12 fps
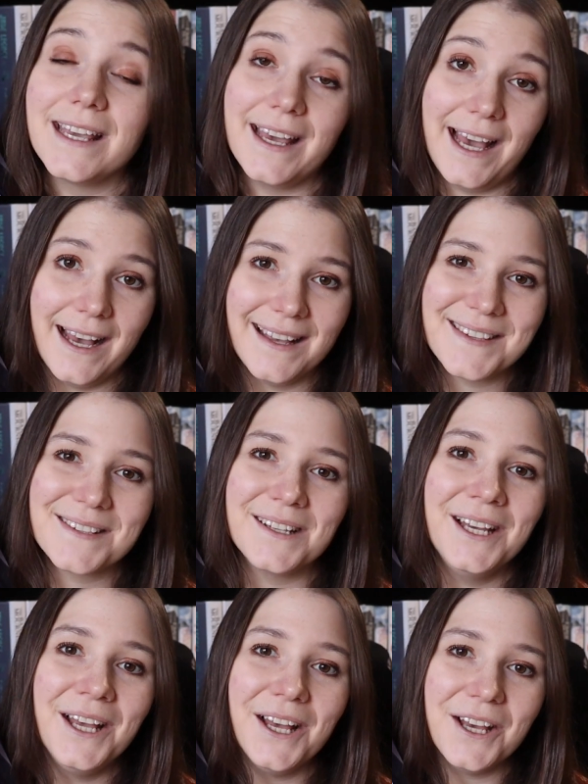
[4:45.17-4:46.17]
It has
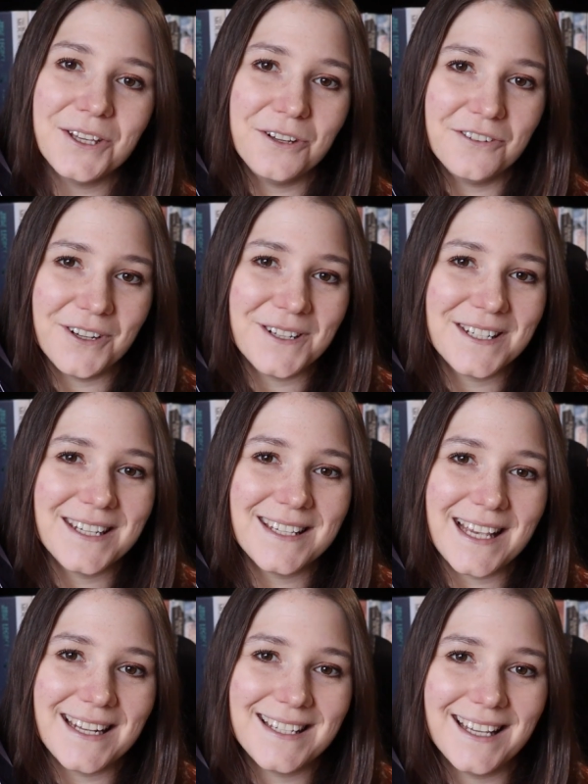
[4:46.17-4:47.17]
a university
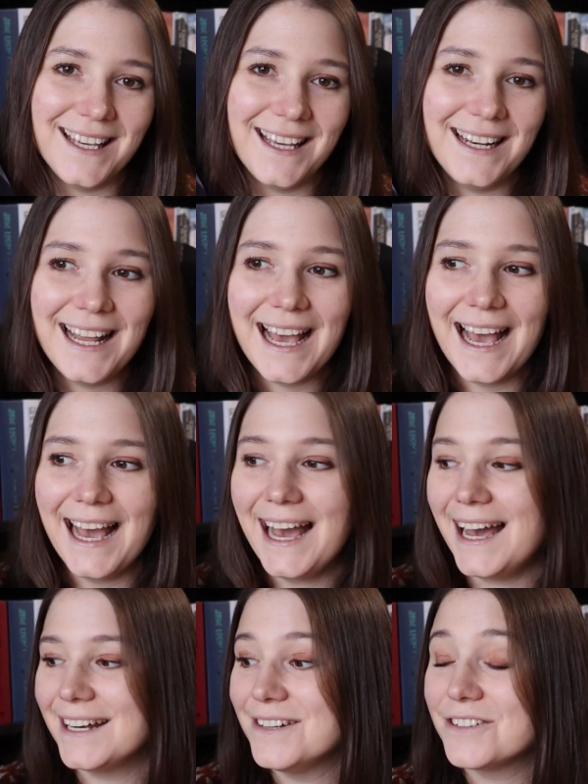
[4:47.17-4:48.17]
set in,
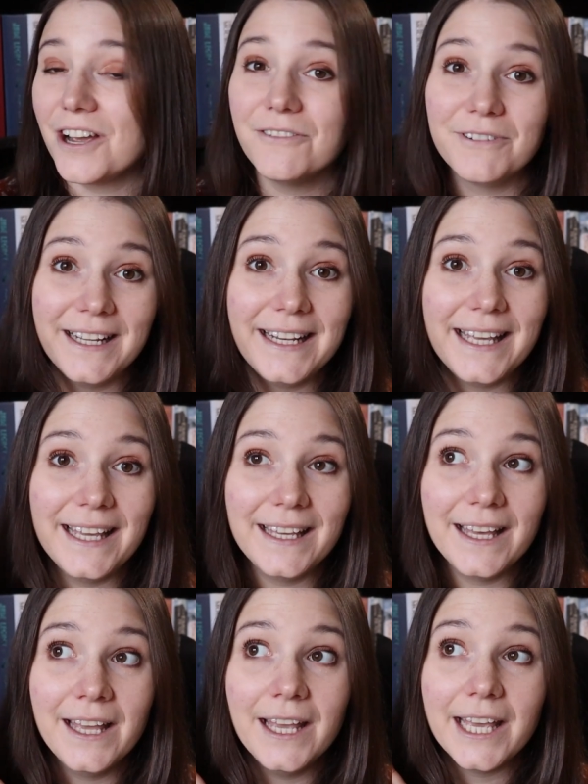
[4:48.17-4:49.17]
and I
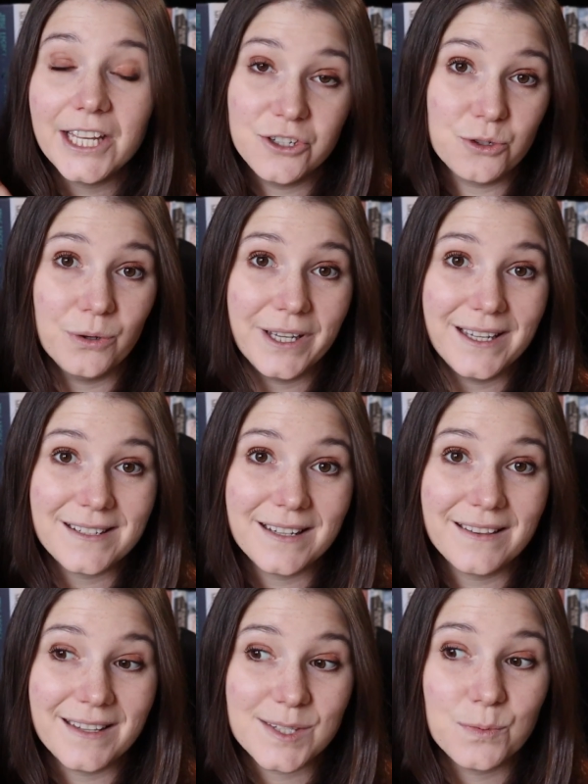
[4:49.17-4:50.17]
really
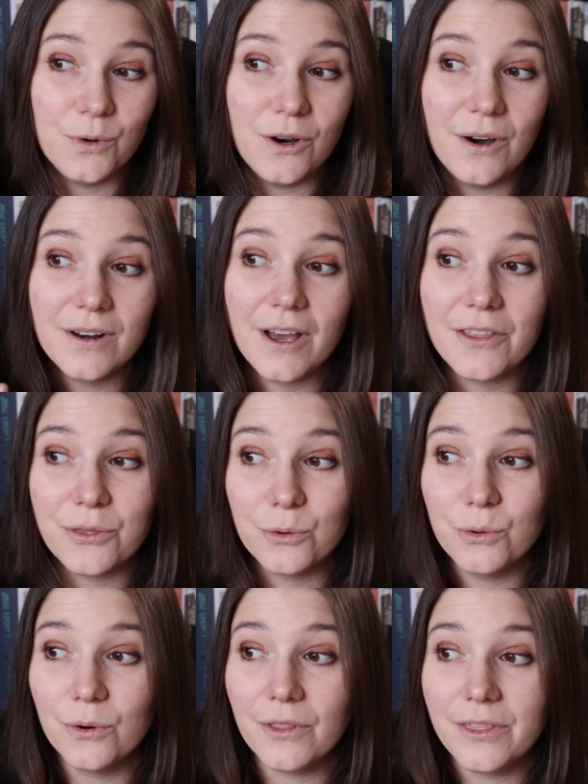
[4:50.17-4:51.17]
enjoyed this one. I
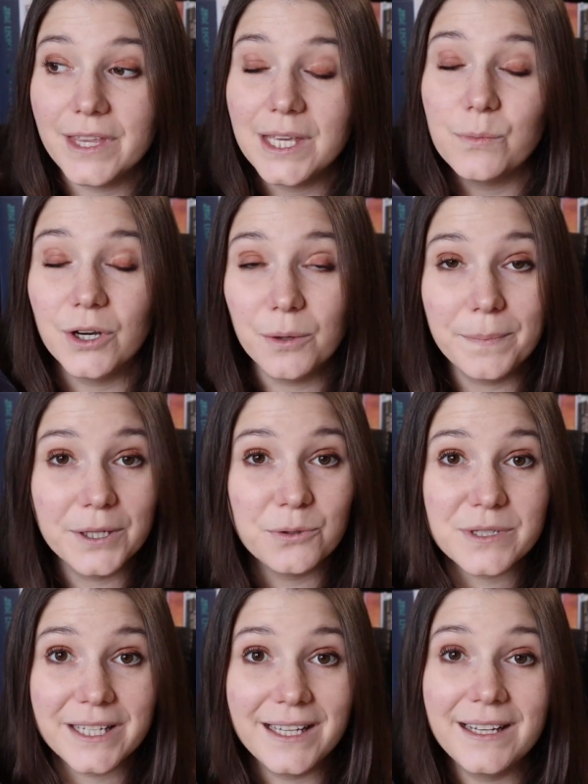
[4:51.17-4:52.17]
thought the world
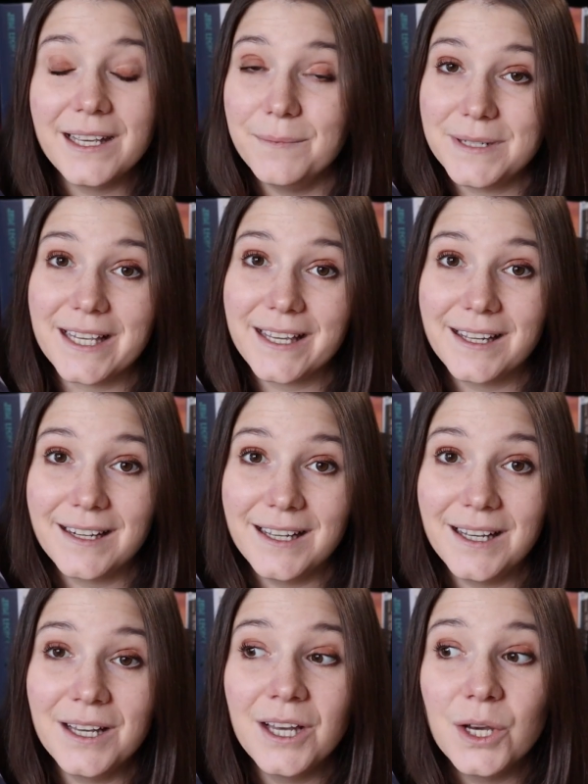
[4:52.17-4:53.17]
building in
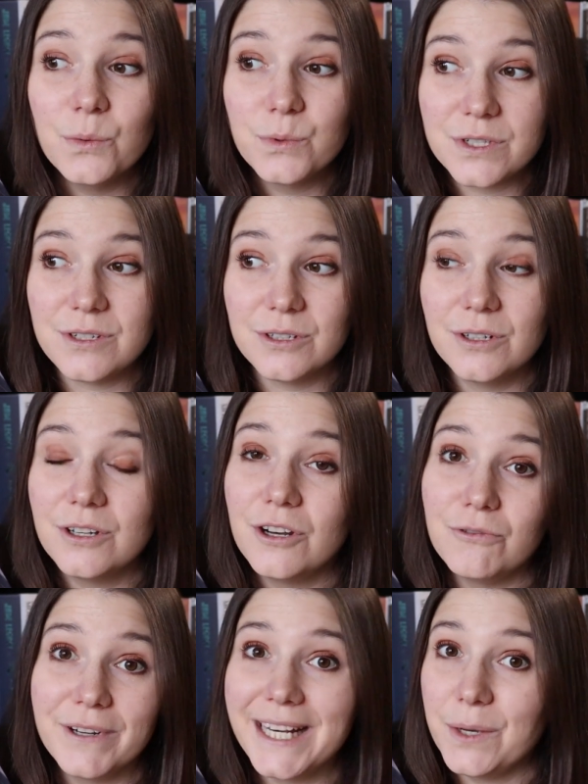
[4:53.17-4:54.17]
particular was
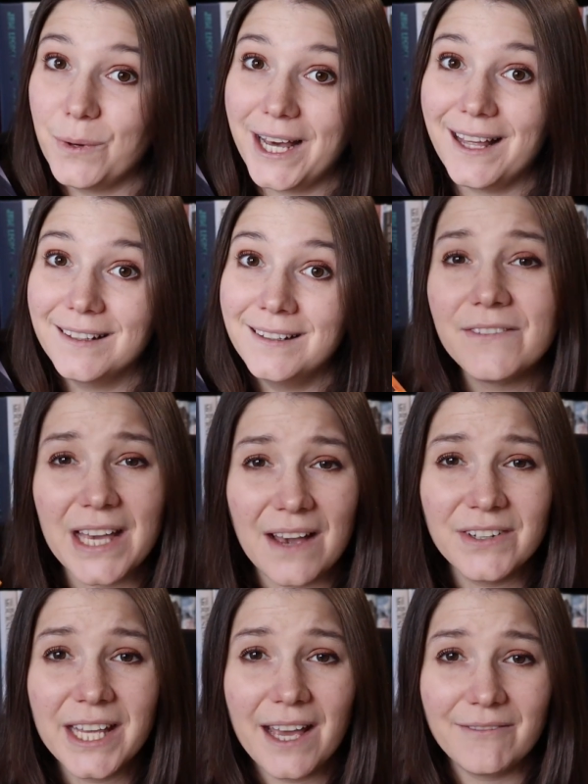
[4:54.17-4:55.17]
done really well. If you
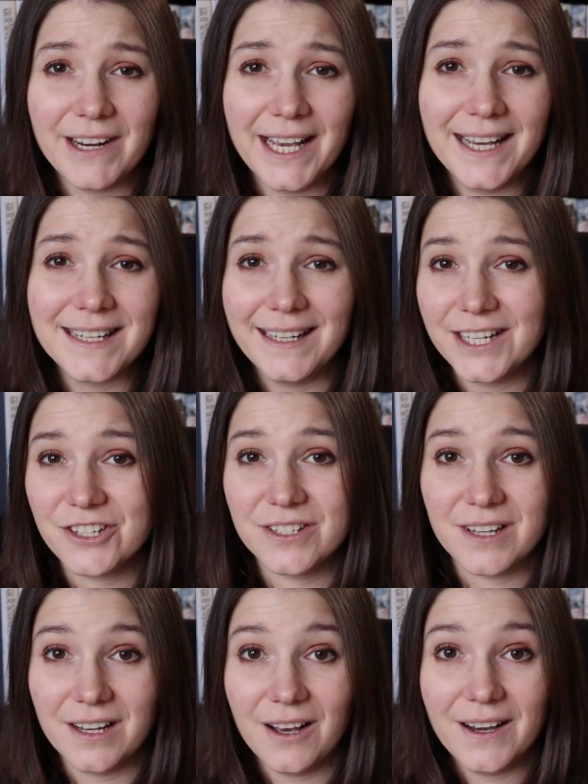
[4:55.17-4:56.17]
haven't yet read
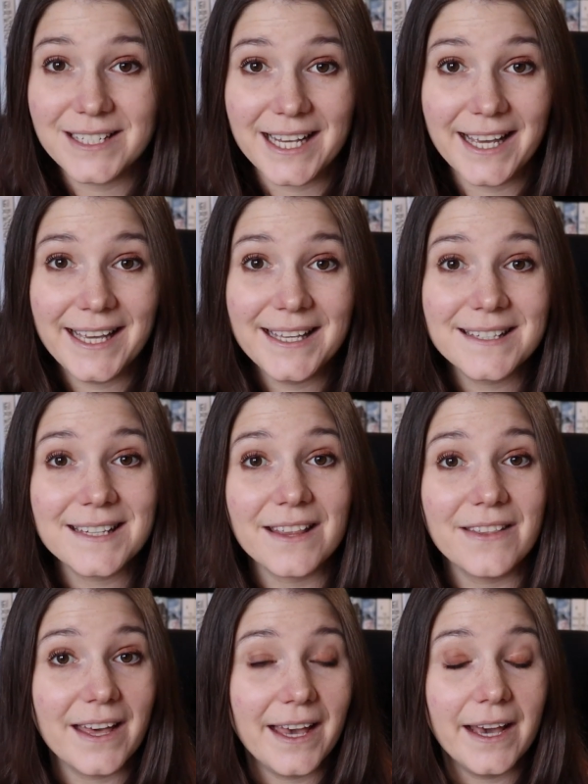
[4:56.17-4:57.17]
Legends and
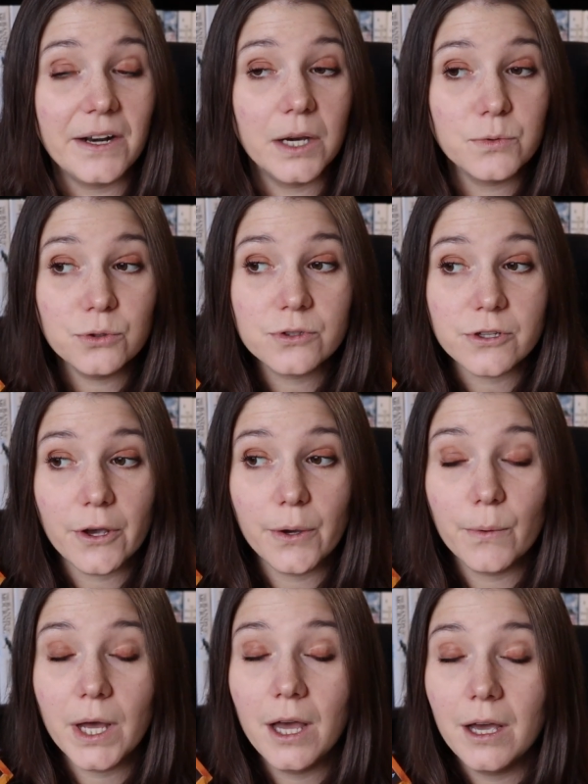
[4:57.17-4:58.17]
Lattes, then I would
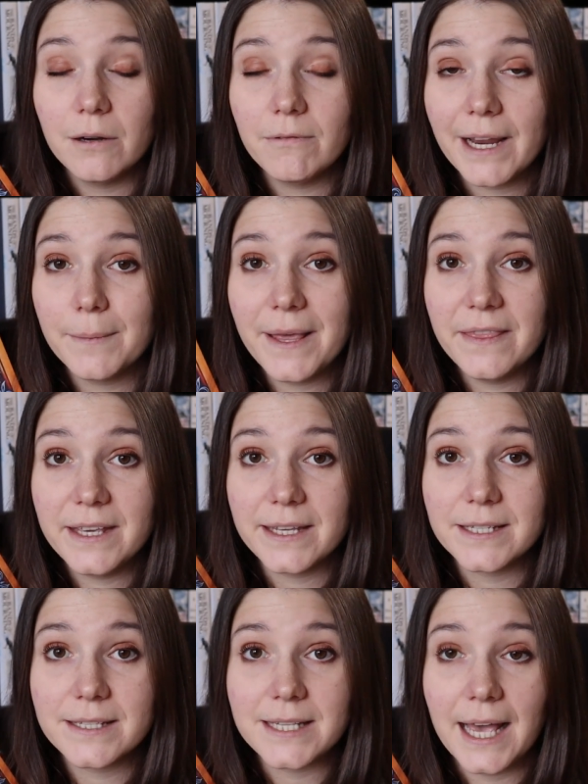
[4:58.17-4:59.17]
also recommend
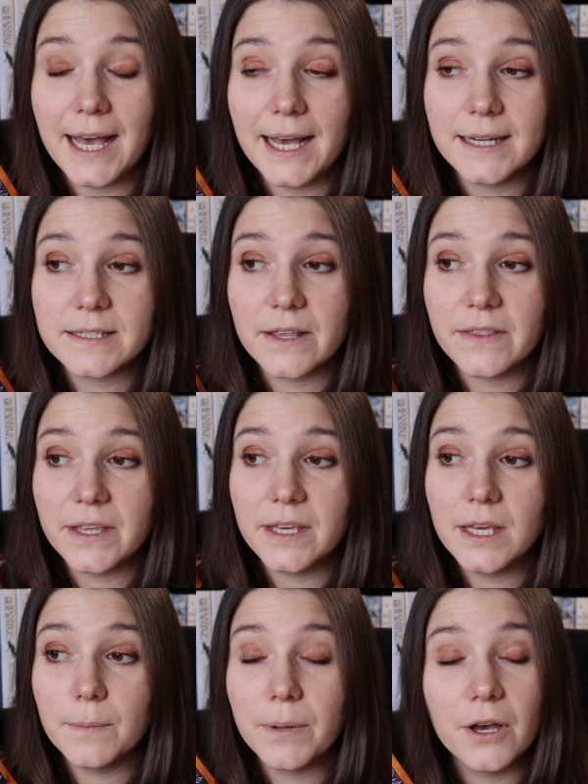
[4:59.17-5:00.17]
this as
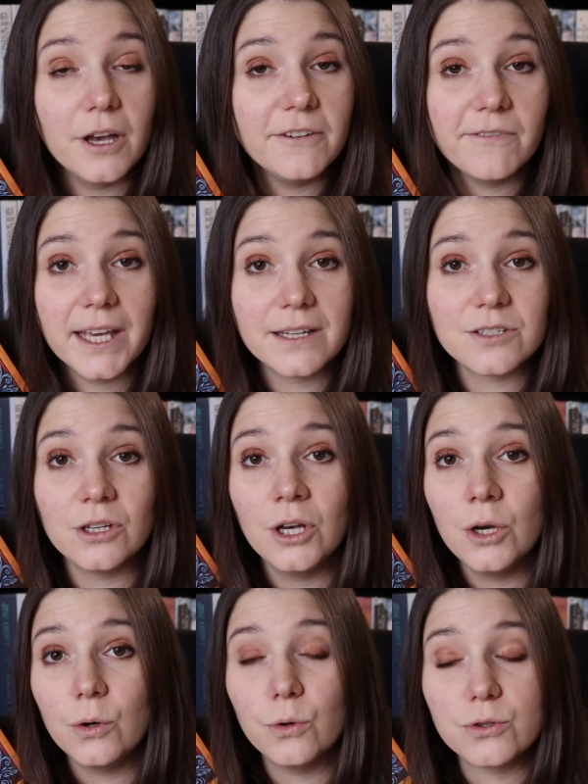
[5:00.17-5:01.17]
the perfect
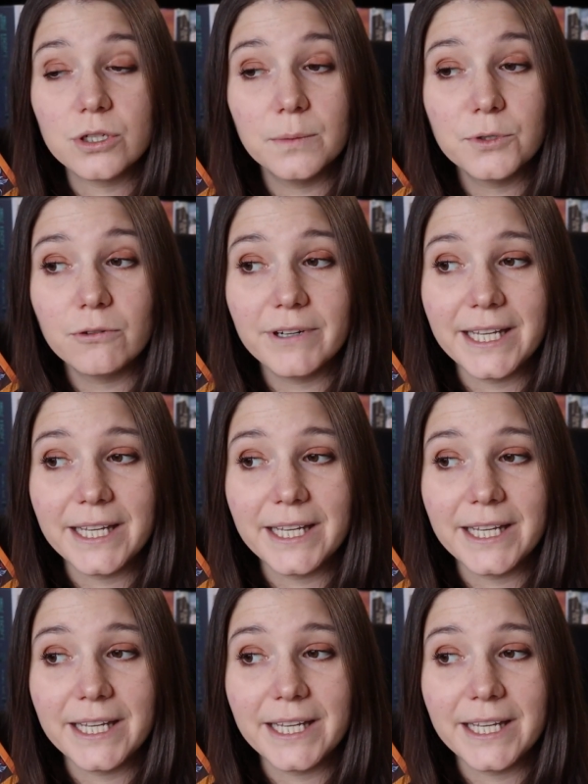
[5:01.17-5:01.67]
autumnal